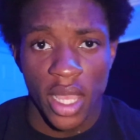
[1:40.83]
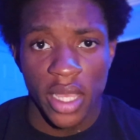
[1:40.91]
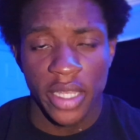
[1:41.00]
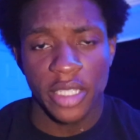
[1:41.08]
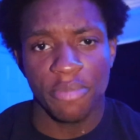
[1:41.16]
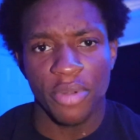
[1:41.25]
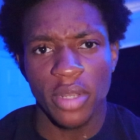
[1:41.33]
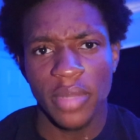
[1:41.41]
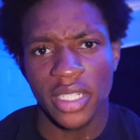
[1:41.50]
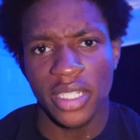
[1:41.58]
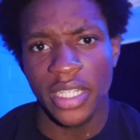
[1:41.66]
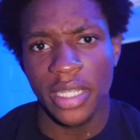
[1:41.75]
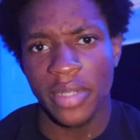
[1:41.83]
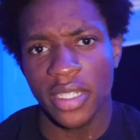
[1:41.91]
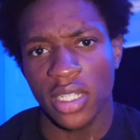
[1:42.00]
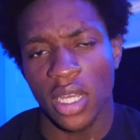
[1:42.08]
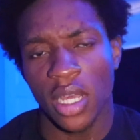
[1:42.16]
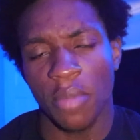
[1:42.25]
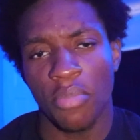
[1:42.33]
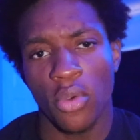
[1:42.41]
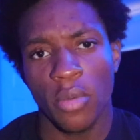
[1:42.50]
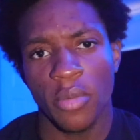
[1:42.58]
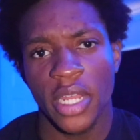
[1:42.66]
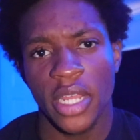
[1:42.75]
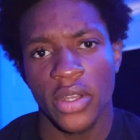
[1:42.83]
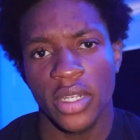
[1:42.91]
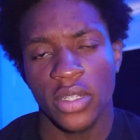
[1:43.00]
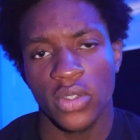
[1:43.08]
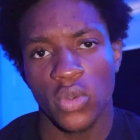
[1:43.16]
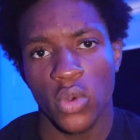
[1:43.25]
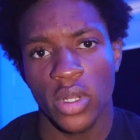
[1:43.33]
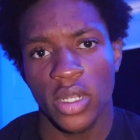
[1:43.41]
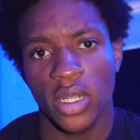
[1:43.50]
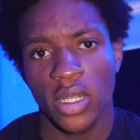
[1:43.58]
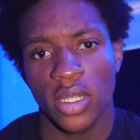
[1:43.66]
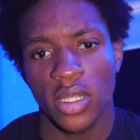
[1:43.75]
It's pretty much deemed as a pulmonary disorder